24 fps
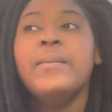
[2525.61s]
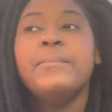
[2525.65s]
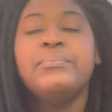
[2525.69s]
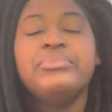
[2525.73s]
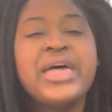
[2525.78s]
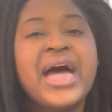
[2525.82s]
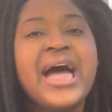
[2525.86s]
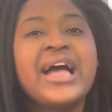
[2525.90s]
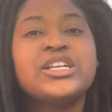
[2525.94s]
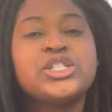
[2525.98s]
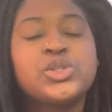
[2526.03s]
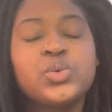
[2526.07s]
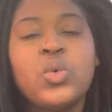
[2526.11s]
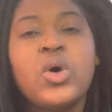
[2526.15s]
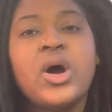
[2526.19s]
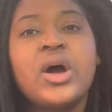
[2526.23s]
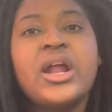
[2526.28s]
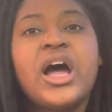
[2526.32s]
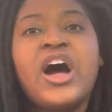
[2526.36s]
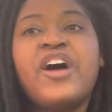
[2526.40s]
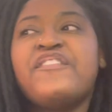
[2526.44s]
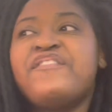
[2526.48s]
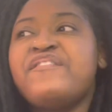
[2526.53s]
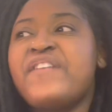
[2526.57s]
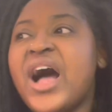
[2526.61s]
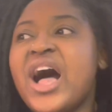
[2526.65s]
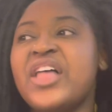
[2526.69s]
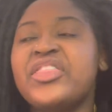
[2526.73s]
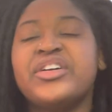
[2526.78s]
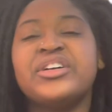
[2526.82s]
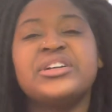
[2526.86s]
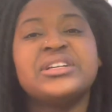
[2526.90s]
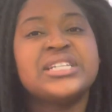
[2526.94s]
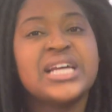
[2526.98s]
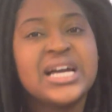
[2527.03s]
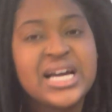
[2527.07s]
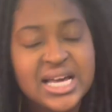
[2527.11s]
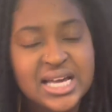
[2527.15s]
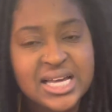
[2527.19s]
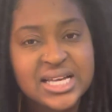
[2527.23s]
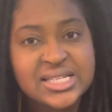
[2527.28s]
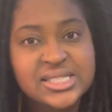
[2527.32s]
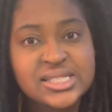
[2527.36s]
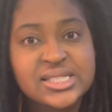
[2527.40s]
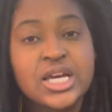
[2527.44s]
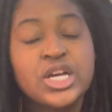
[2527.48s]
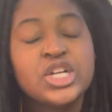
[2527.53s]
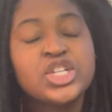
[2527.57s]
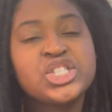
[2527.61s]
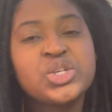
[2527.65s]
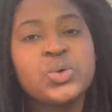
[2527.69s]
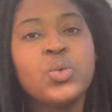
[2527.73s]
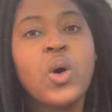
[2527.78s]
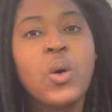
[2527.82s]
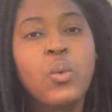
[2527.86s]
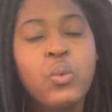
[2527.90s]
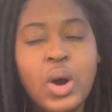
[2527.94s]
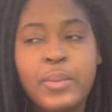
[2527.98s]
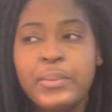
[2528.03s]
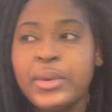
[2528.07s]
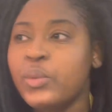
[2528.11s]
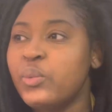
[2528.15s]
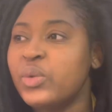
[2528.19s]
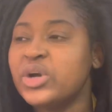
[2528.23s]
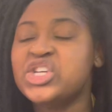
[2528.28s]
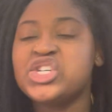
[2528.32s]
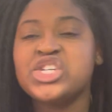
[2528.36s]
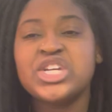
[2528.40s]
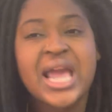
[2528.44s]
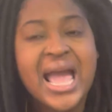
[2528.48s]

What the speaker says: That's what a father does to a woman when